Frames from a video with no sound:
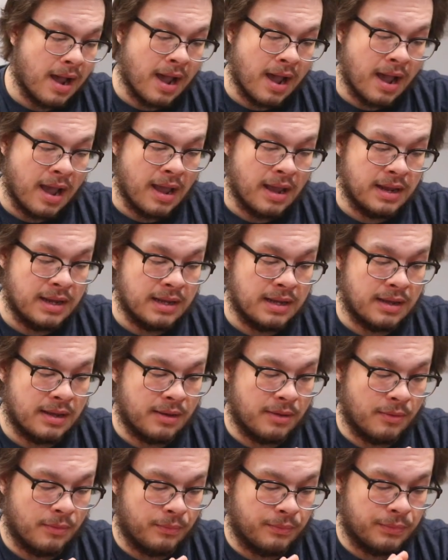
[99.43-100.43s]

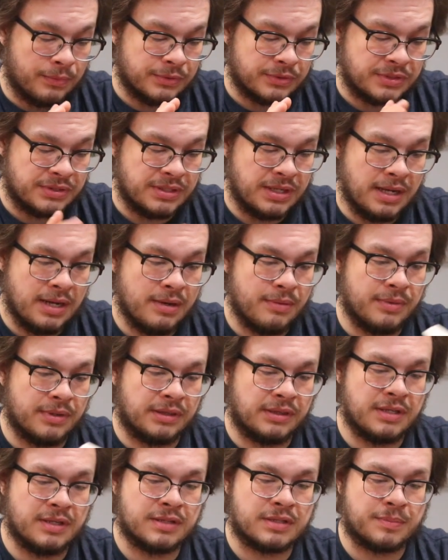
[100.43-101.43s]
I will say
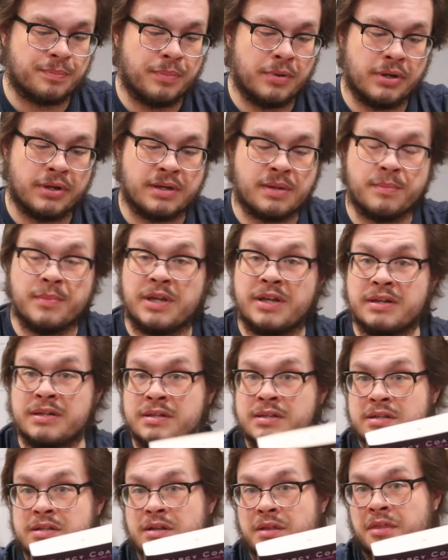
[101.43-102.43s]
with this book,
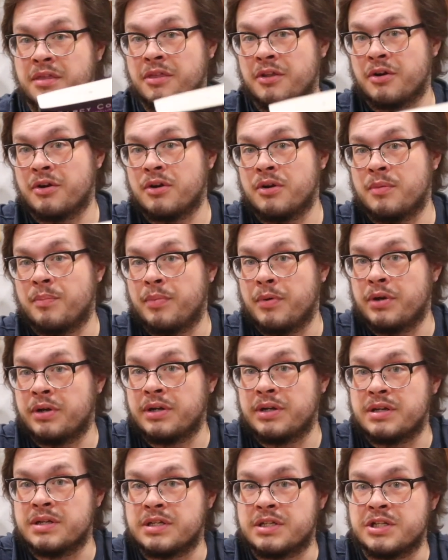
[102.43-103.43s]
because it's a third book
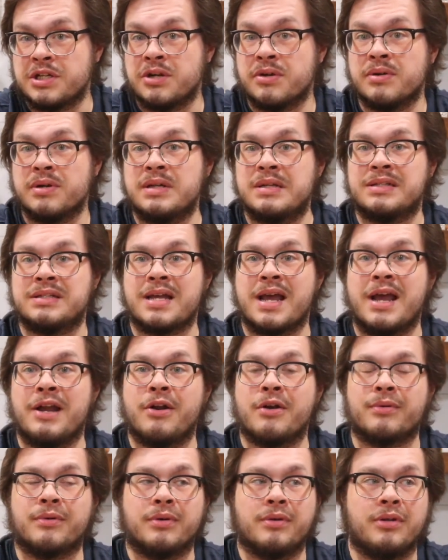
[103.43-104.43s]
in a series, I
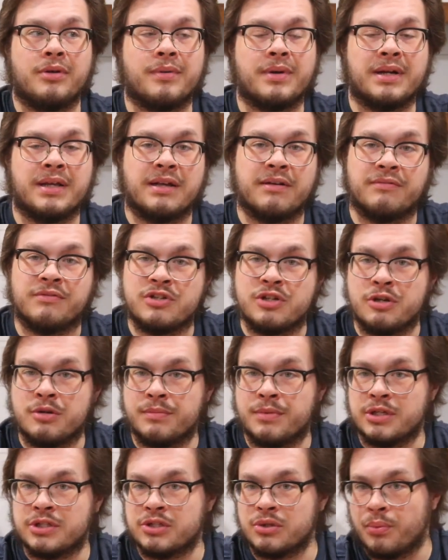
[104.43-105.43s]
don't really want to give too
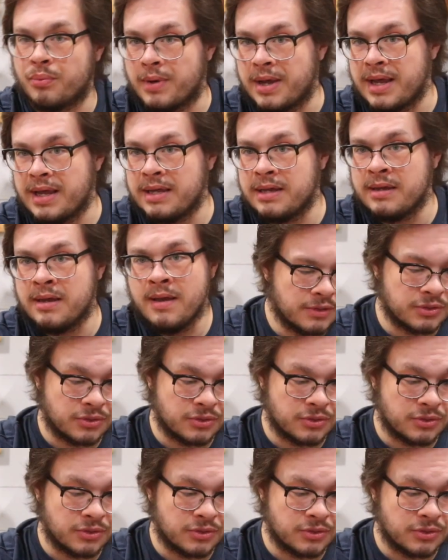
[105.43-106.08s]
much away.